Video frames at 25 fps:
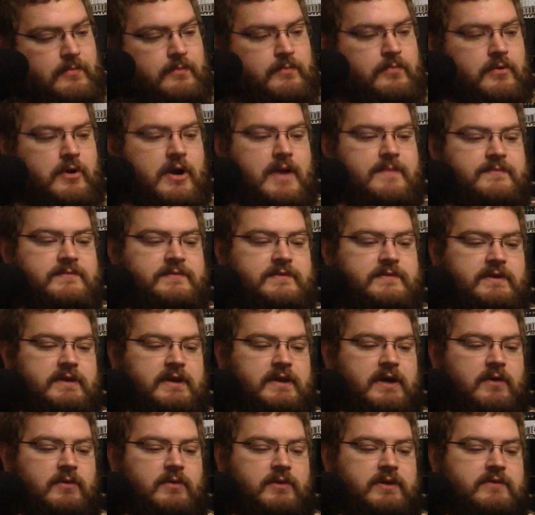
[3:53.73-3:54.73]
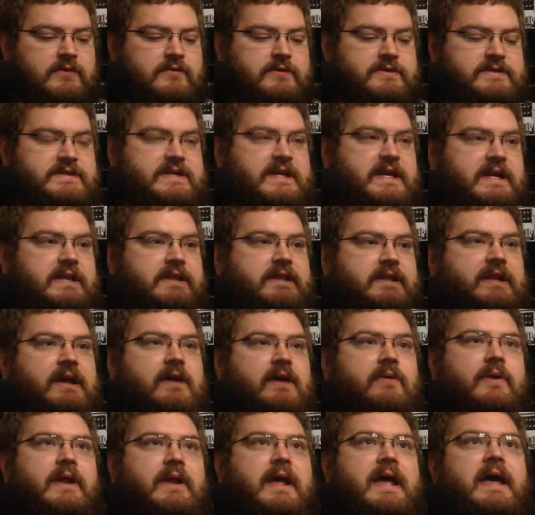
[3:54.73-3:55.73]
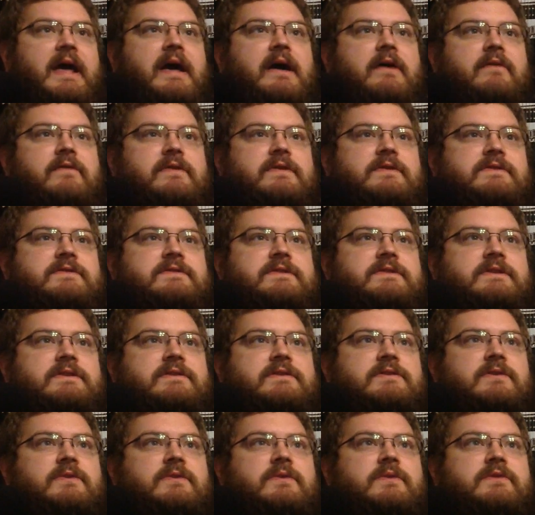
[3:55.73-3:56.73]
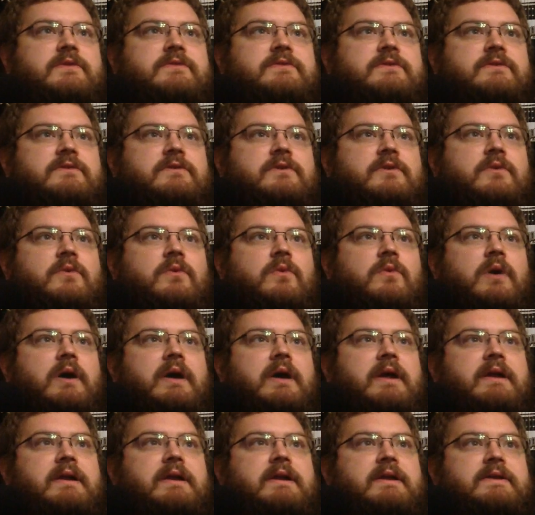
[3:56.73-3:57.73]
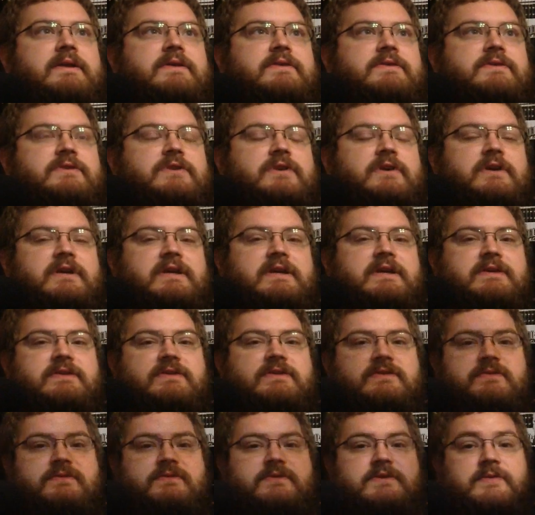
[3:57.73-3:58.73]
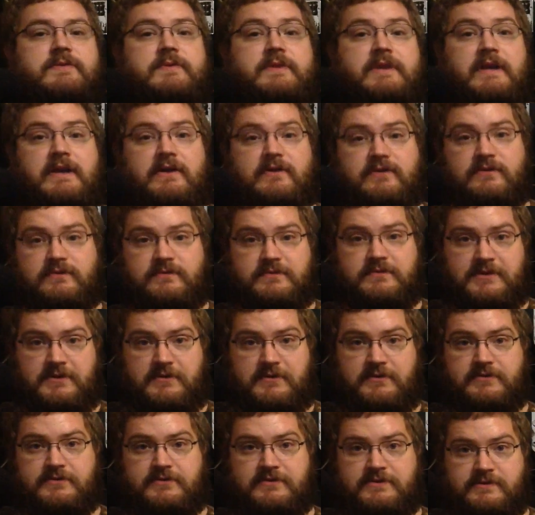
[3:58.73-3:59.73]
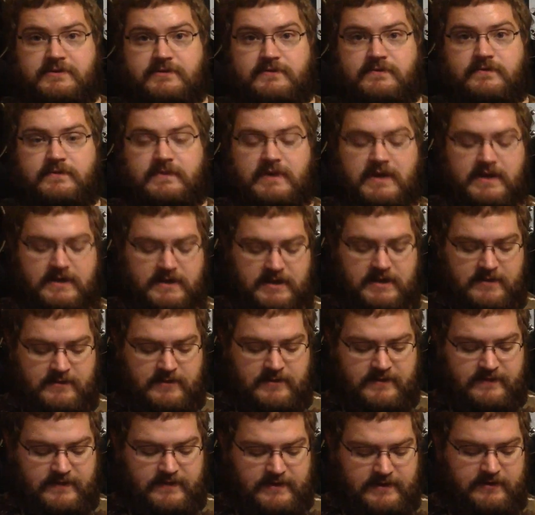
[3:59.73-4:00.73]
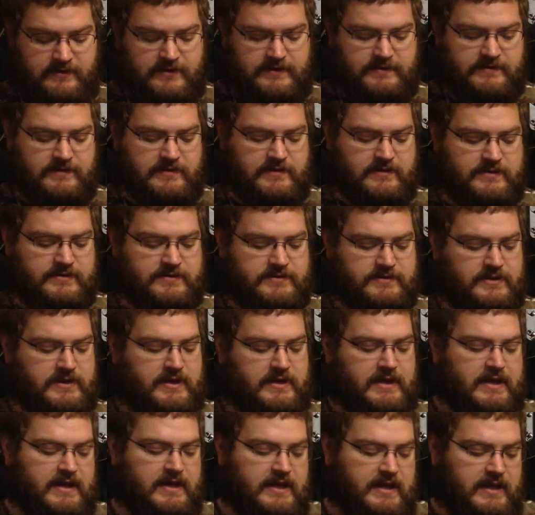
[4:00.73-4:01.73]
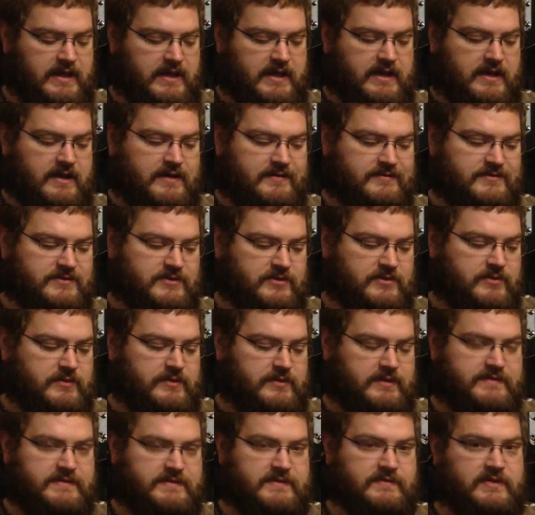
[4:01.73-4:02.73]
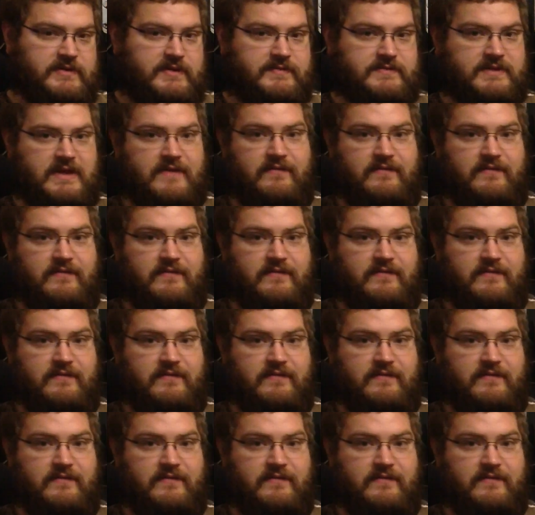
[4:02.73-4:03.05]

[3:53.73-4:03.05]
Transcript: perhaps the only critique that I would have is the tuners aren't quite as good as some of the other tuners that come on Fender guitars. Uh, so sometimes I